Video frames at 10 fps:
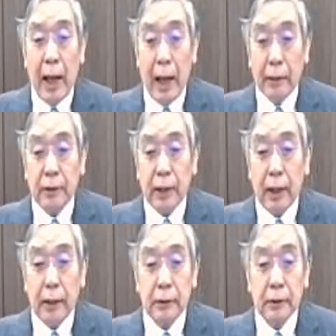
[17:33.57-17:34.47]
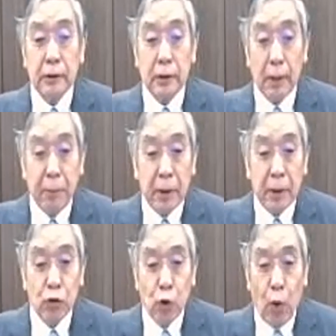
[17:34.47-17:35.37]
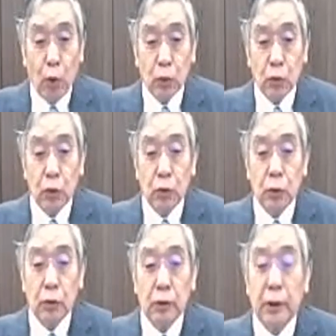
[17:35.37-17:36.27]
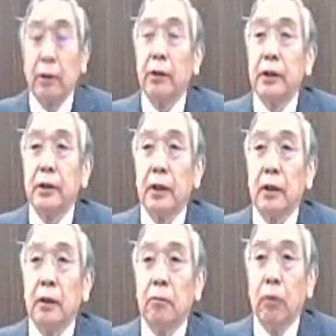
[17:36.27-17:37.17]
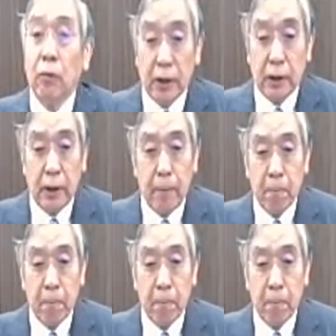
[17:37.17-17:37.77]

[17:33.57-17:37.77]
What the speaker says: act as a stepping stone to decreasing poverty.